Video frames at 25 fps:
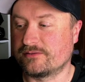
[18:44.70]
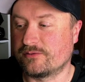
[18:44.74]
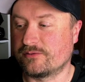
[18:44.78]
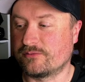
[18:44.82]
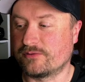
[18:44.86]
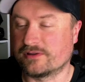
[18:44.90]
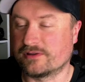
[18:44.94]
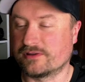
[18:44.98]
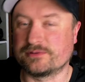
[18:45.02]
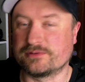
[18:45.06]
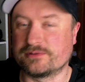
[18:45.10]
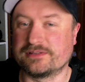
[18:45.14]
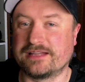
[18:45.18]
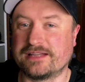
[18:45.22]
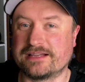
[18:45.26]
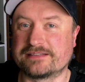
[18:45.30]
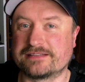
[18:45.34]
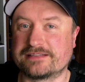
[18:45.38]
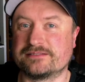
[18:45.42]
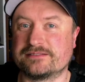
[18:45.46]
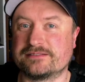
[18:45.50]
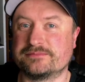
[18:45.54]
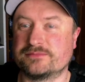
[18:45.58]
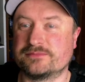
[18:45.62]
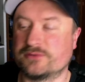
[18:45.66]
whether we
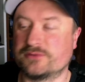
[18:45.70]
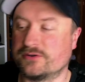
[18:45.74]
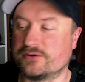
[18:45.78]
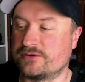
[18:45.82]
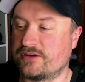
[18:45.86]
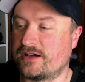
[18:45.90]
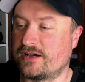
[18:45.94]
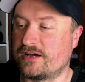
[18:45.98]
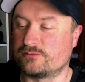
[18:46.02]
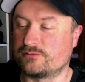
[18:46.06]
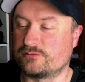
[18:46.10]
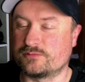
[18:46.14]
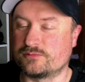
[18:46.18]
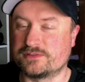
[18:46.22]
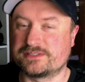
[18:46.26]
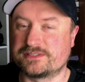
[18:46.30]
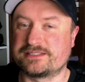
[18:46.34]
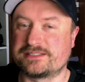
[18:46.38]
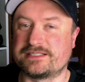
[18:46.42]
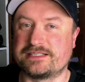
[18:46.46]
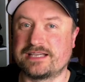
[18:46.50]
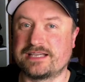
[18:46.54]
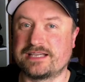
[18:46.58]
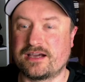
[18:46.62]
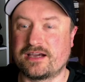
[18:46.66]
like them or not, we'll
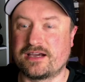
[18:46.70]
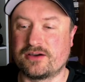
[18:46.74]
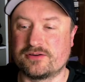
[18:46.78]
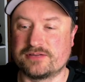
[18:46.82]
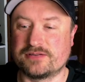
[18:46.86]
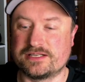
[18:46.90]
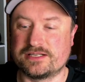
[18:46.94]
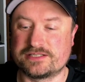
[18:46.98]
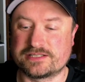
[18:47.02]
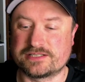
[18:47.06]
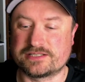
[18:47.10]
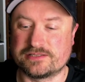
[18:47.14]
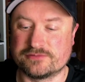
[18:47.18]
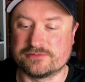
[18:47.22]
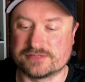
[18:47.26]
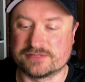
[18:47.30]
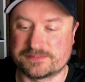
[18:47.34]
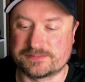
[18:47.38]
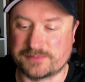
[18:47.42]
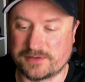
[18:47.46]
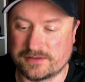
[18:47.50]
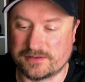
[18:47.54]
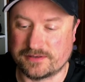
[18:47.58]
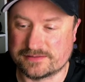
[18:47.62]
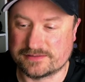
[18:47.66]
see how HQ
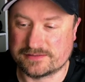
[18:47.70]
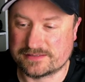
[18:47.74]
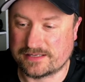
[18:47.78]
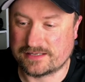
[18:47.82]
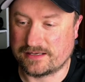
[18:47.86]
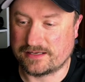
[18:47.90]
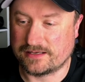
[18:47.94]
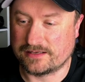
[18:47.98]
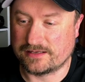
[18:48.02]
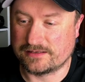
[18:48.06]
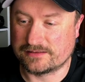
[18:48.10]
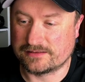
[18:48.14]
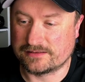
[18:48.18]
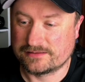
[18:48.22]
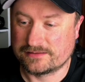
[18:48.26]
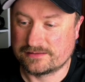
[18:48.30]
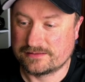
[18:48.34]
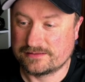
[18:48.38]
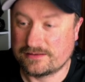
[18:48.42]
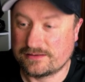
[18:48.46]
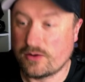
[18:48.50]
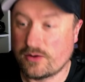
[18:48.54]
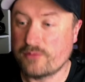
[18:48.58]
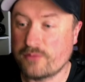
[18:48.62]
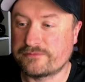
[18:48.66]
responds, and
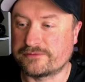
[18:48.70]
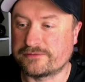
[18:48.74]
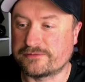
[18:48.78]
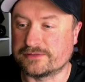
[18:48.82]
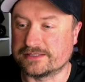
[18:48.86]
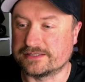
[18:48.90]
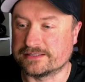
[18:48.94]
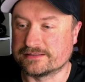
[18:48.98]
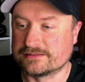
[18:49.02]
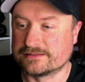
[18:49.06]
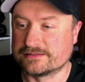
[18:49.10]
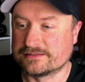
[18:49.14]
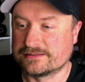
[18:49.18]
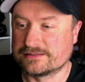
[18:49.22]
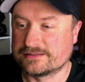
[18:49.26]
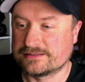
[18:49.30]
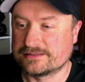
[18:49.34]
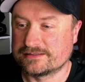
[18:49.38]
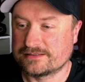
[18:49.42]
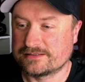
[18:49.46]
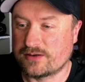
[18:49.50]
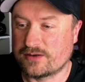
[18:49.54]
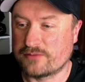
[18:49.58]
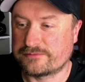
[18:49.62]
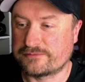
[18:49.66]
hopefully,
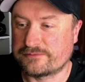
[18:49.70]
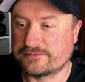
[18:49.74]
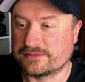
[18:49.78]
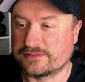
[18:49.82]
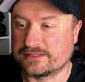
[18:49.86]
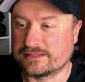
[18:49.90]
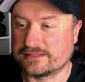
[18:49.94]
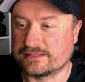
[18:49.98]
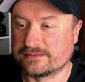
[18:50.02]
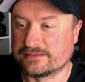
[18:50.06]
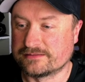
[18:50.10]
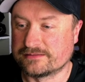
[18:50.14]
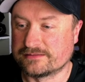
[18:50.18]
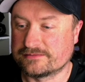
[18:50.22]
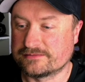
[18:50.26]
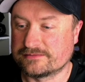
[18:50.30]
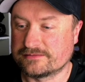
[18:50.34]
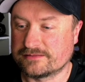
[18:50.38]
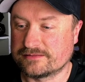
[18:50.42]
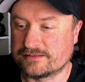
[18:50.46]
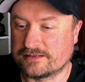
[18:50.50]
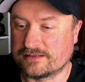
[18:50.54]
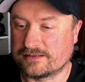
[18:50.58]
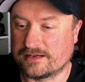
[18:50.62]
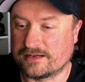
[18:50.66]

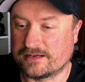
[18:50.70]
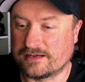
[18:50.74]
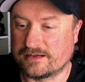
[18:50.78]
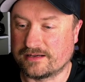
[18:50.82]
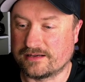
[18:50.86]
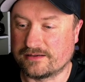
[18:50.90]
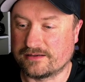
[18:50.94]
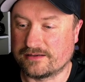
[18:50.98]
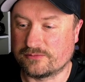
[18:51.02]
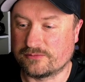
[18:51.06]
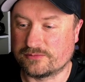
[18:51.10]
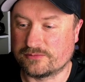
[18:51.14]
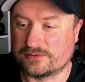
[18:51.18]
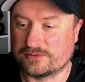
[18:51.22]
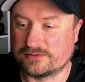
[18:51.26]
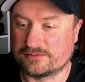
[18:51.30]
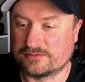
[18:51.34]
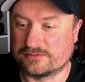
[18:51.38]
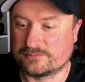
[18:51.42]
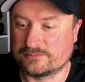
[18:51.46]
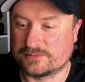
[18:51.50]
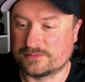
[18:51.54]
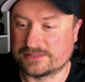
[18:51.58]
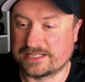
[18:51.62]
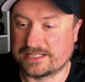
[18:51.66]

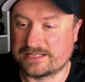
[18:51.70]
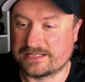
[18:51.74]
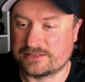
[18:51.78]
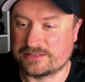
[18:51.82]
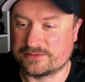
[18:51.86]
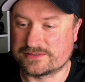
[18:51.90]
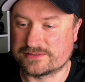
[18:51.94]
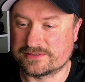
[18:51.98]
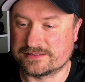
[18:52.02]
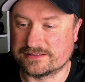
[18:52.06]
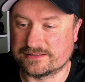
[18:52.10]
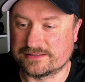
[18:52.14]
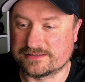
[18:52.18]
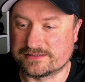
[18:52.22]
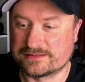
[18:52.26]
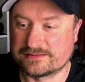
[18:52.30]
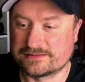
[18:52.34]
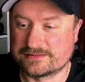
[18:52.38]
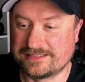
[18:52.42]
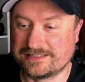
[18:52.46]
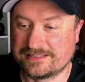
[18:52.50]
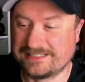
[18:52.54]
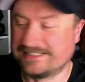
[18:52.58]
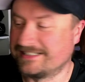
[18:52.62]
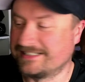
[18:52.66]
we'll get used to this
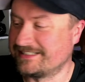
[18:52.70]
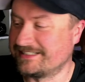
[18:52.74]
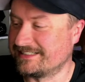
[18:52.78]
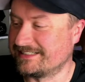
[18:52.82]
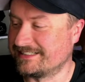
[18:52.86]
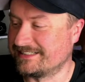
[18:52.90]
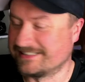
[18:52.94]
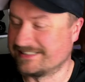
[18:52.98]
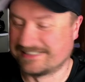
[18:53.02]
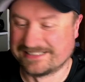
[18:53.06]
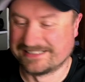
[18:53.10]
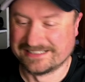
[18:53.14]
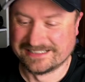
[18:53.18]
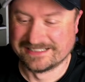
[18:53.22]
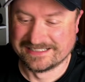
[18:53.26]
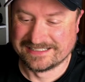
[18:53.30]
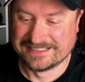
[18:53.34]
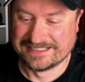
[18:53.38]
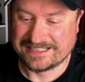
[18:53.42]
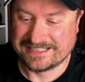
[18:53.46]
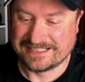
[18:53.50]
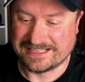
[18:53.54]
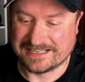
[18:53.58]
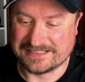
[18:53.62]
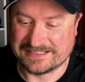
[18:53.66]

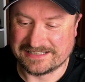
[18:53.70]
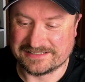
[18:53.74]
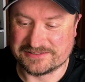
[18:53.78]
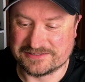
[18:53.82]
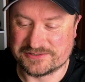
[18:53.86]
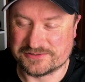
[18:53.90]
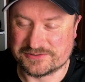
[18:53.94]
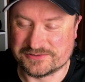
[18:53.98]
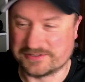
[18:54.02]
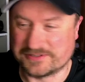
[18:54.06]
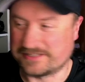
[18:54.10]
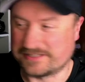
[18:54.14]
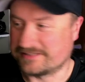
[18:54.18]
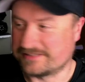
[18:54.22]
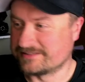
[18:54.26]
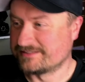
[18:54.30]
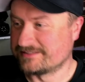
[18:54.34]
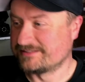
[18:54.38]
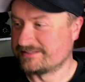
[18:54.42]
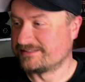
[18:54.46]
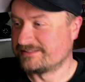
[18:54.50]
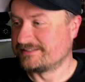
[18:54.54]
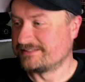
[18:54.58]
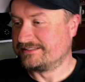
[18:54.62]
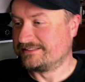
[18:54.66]
and enjoy.
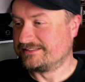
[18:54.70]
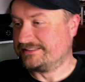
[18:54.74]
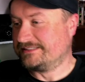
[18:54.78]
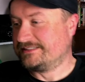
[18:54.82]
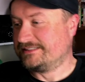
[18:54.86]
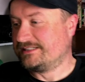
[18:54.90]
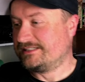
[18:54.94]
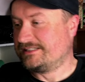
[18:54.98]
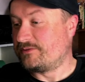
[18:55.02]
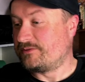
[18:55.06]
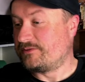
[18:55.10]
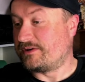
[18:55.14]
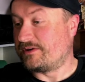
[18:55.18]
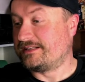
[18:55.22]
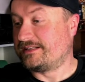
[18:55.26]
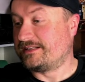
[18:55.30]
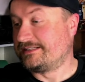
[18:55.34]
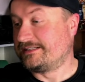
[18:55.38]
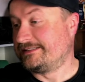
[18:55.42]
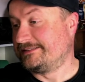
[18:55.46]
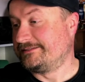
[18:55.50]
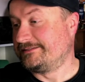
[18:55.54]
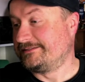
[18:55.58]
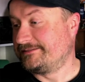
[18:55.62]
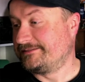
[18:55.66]
Well,
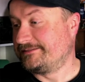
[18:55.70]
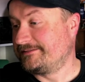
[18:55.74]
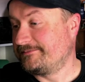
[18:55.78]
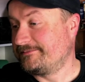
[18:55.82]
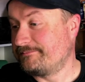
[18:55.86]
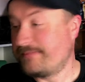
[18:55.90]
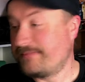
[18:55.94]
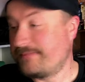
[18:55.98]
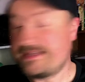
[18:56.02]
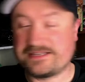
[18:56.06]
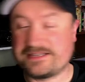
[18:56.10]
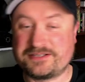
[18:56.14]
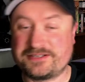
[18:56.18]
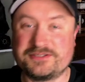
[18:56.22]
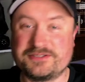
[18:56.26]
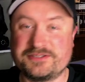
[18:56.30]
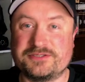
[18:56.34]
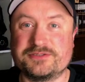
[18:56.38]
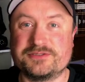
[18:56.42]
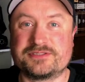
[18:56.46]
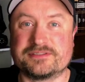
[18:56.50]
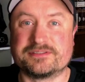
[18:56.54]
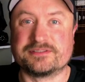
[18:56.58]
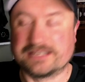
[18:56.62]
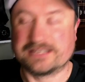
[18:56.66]
make good
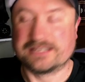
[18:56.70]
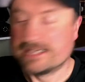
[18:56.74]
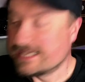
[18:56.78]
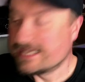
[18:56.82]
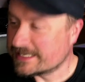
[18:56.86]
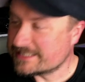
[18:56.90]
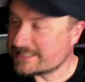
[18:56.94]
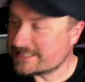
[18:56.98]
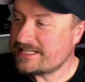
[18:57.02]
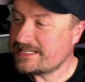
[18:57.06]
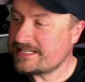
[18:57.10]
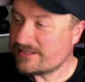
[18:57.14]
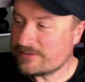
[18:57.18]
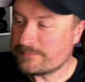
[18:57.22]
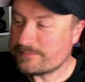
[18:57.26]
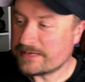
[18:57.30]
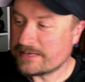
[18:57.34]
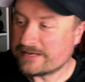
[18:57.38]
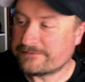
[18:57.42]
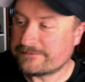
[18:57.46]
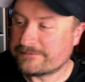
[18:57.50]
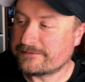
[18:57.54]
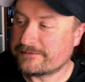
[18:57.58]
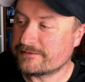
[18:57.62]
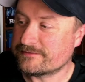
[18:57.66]
use of it. Because the other
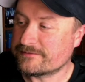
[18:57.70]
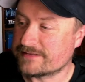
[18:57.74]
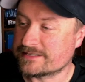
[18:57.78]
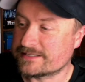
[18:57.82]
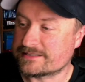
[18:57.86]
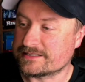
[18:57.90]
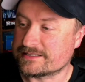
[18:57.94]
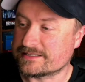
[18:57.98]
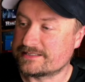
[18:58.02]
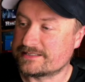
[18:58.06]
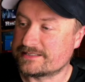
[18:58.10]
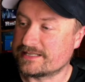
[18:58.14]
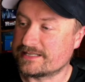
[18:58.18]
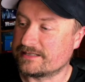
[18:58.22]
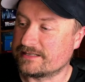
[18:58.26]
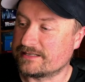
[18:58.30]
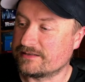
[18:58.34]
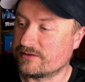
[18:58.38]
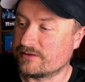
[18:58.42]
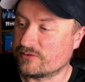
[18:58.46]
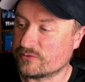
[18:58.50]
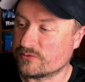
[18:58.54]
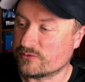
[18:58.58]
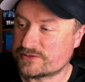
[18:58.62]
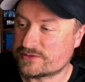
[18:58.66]
benefit of this is that
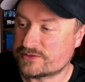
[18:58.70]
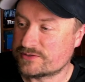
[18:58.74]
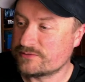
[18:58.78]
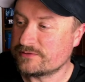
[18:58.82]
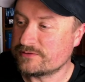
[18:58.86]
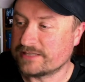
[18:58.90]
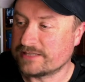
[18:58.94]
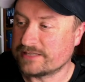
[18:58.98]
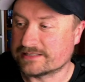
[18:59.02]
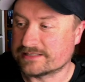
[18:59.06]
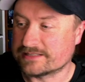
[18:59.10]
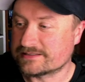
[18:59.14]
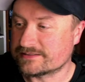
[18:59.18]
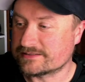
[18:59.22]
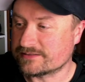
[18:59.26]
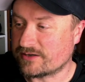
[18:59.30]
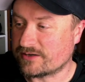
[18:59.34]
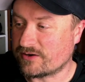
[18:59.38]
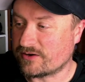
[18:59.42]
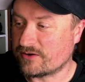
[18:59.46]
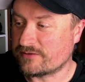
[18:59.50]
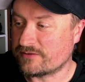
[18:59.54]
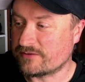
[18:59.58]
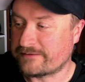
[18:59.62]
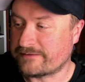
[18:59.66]
those two links,
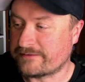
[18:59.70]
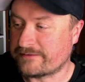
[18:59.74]
all